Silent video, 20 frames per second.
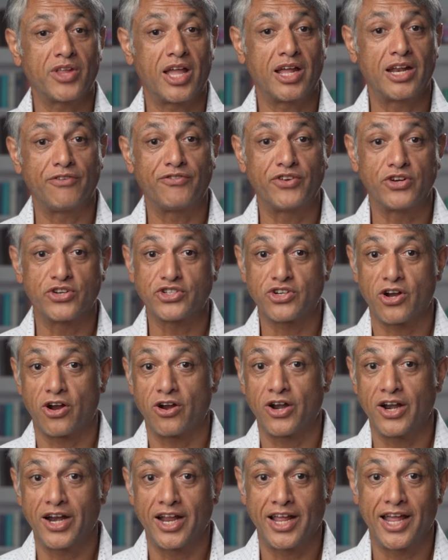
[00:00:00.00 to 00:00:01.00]
And if you're
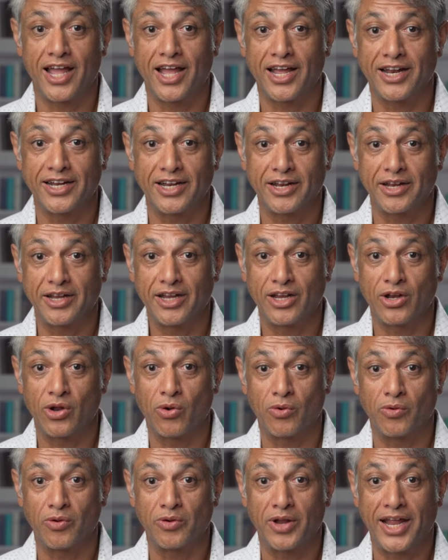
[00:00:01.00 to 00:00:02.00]
starting at
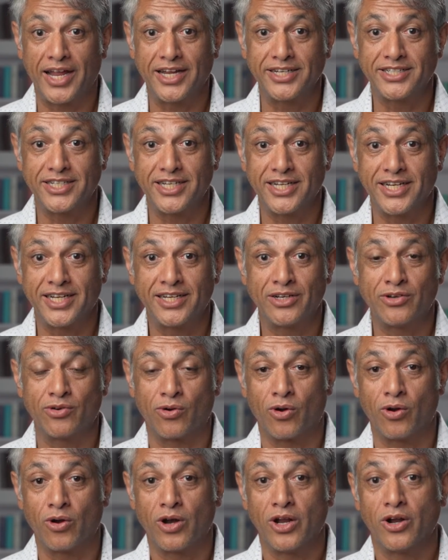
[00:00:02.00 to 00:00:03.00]
18
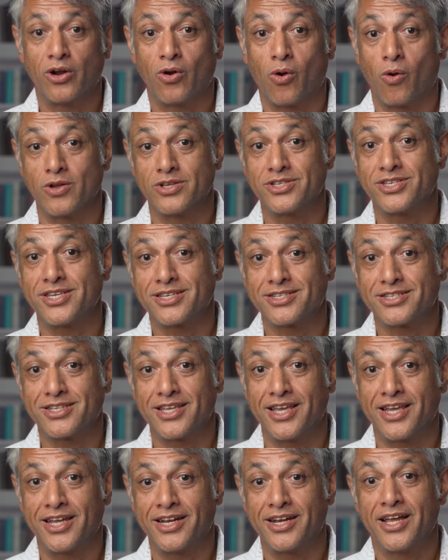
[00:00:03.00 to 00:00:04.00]
or
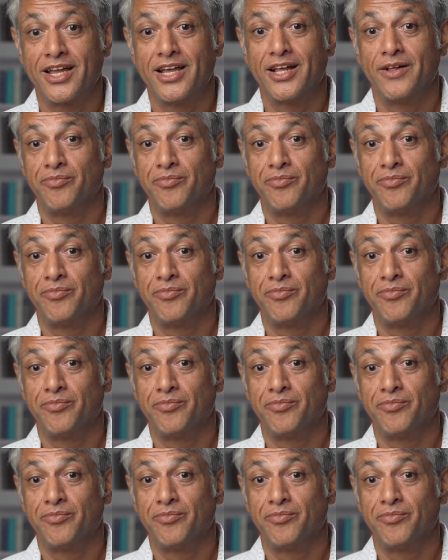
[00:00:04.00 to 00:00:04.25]
16,